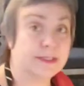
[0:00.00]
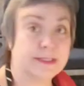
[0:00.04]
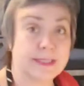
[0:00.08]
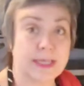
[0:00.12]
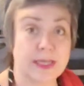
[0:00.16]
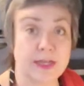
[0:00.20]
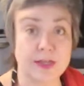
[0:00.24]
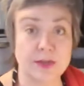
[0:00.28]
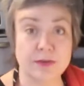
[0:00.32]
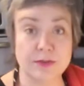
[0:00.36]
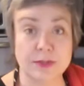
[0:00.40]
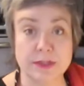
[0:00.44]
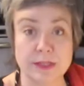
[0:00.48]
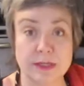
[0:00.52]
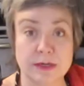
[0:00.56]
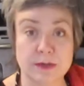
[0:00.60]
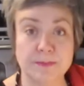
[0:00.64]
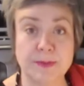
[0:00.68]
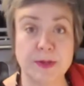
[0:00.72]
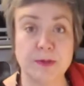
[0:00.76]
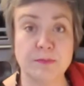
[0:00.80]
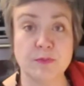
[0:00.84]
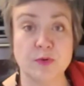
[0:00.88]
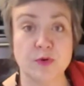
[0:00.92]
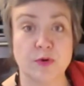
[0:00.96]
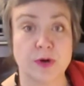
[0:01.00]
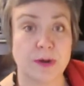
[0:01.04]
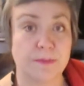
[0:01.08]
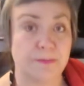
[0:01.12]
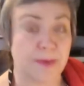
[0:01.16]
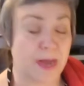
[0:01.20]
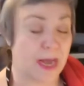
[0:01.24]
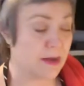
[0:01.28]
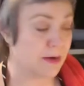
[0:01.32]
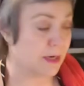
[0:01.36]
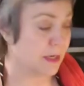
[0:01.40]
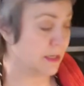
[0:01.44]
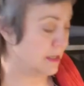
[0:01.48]
tell you a little bit more
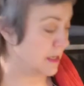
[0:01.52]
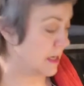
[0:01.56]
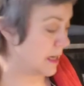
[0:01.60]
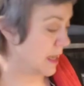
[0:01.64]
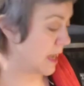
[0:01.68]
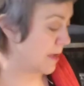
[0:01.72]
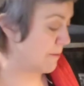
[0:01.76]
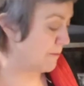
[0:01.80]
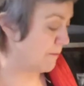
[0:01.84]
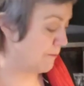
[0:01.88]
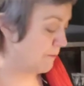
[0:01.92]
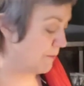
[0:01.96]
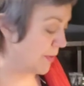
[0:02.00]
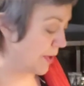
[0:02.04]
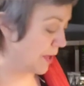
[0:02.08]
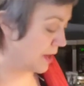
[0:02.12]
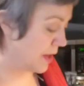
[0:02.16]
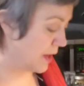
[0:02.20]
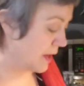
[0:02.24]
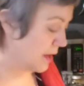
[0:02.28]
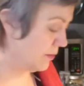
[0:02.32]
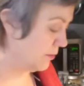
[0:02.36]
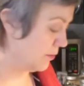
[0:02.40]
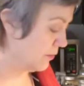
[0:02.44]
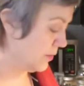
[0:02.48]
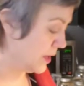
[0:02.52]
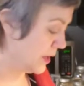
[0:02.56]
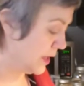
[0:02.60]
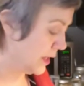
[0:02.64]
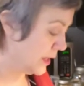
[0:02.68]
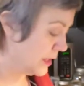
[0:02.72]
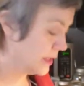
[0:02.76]
about it, but what I'm